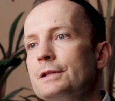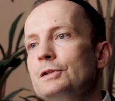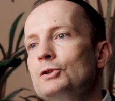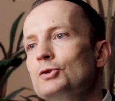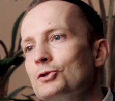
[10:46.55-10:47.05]

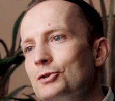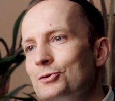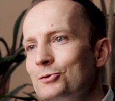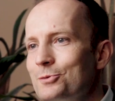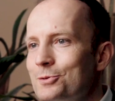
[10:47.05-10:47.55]
And in order
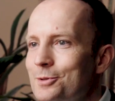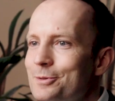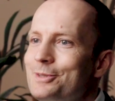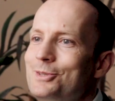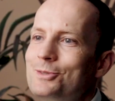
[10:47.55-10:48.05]
to do
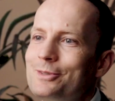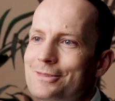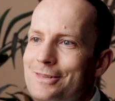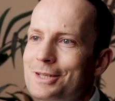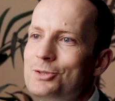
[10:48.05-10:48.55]
so, you need to
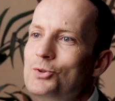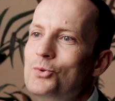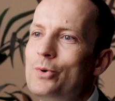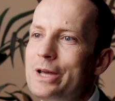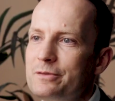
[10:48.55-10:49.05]
attract
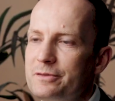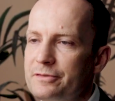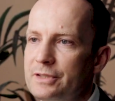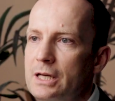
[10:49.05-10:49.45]
new wave of